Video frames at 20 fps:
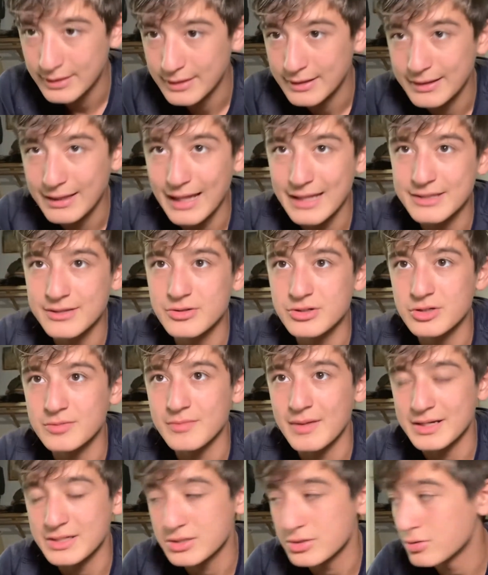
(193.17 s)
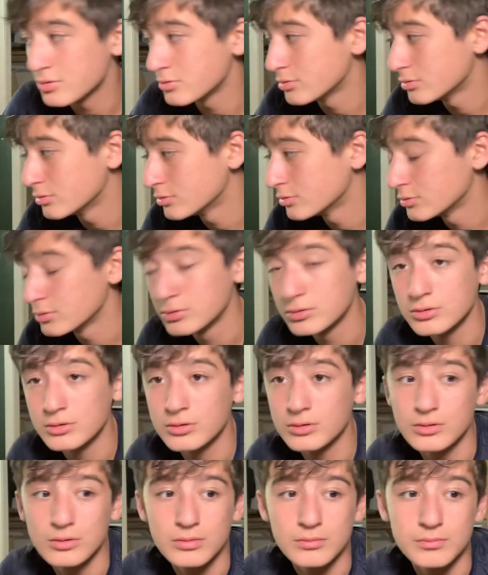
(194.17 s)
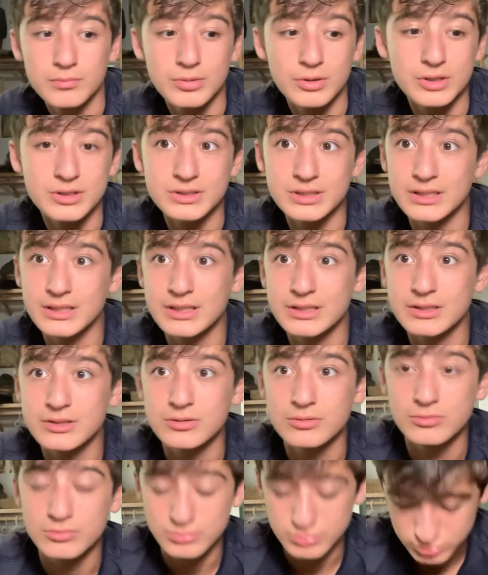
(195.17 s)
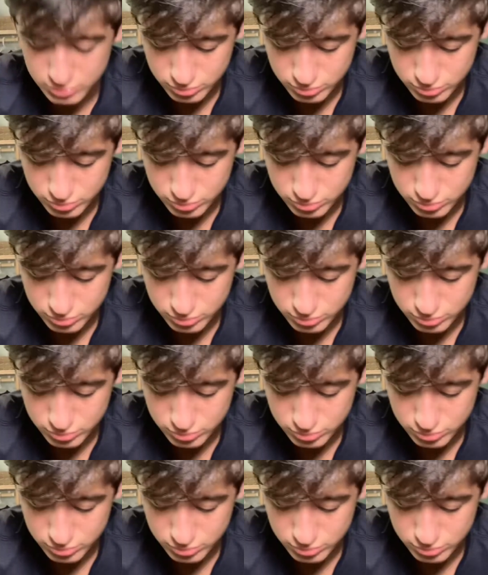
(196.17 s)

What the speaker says: that those are my two books I need to.